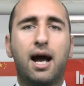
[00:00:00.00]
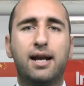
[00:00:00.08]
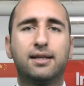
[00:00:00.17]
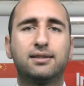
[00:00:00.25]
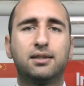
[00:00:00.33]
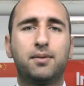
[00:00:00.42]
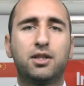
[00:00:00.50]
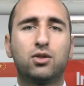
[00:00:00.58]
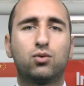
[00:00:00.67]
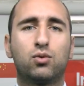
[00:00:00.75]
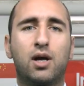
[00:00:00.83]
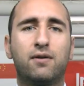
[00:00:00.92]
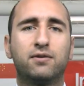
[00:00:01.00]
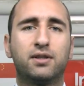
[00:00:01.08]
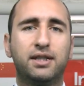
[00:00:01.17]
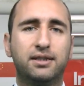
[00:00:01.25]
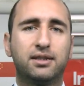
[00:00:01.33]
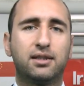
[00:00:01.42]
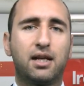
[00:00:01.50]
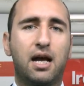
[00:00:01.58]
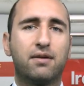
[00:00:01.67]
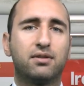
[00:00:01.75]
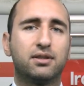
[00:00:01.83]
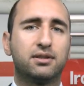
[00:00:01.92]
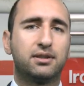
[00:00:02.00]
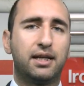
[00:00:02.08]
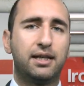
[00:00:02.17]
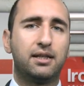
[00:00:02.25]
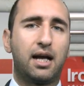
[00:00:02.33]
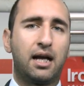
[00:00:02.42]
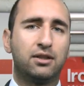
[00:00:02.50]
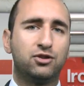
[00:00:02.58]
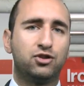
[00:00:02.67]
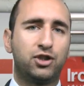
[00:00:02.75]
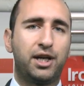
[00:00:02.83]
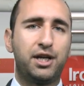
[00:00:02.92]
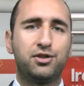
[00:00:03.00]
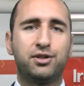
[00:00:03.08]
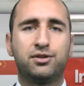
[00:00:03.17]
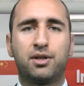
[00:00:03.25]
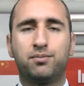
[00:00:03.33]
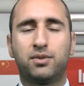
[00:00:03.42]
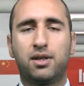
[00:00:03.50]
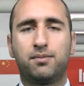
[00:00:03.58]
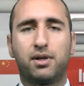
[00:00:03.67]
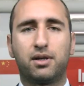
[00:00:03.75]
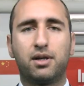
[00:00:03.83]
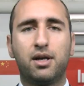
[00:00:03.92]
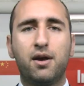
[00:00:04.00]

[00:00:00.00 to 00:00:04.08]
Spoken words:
are estimated to have risen after staying unchanged in September.